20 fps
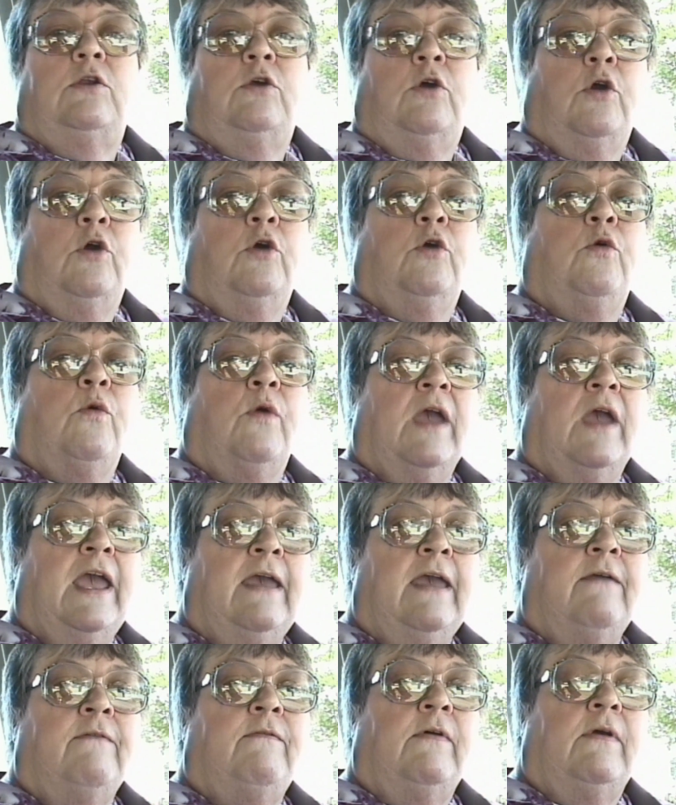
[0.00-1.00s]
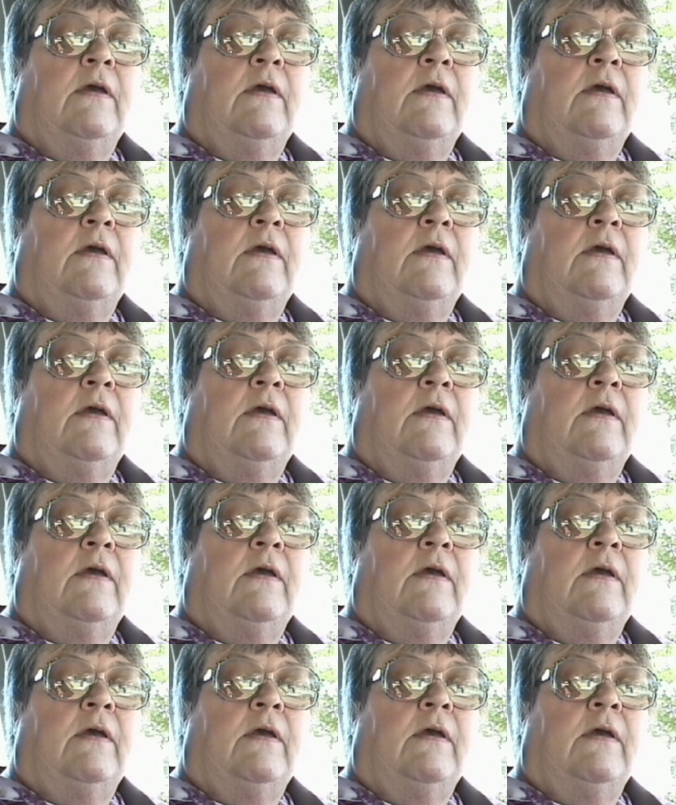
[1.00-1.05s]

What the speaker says: her grave